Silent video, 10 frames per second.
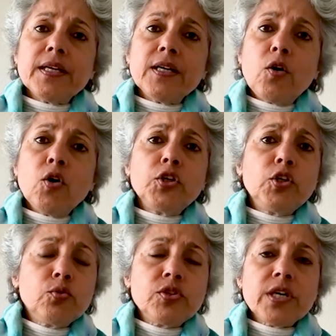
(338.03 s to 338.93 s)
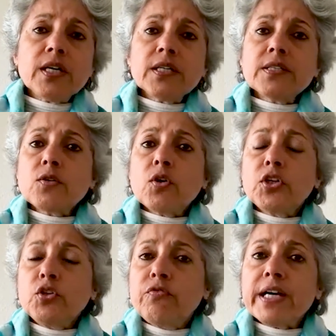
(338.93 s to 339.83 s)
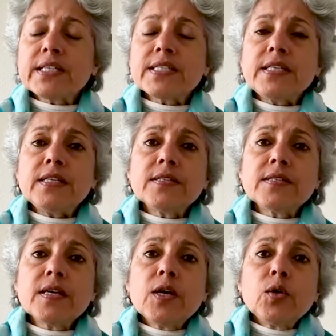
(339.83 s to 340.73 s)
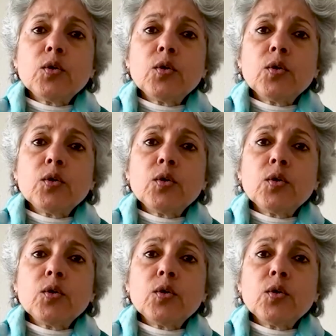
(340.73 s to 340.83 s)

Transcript: uh, on new drugs, on new vaccines.